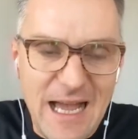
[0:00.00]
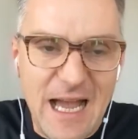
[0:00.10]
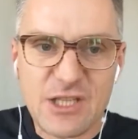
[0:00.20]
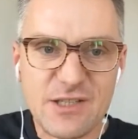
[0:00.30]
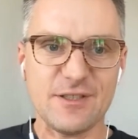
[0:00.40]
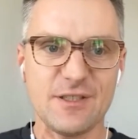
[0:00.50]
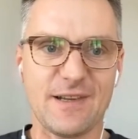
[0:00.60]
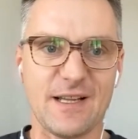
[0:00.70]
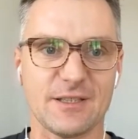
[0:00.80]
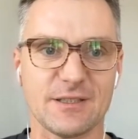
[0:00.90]
Yes,
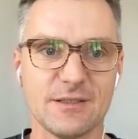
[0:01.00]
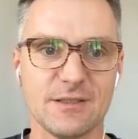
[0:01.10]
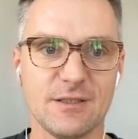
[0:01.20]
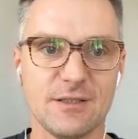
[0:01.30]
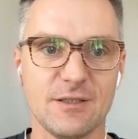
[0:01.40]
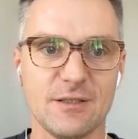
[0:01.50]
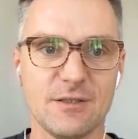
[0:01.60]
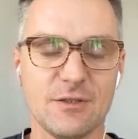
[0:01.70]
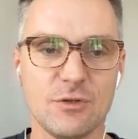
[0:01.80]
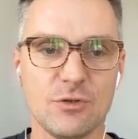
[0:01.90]
they are at
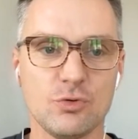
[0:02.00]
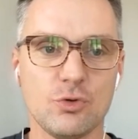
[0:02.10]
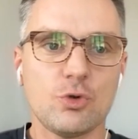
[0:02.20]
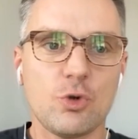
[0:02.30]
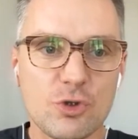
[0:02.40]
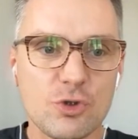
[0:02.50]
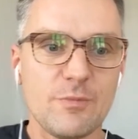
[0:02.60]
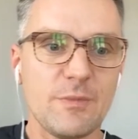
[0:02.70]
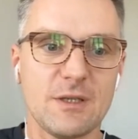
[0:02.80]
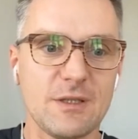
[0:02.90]
fault, but admitting it
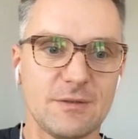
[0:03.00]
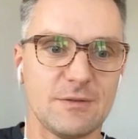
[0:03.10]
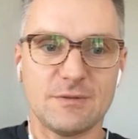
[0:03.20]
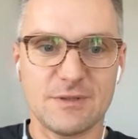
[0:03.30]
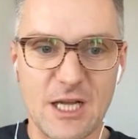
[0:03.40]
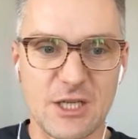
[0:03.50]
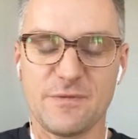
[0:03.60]
to the world will do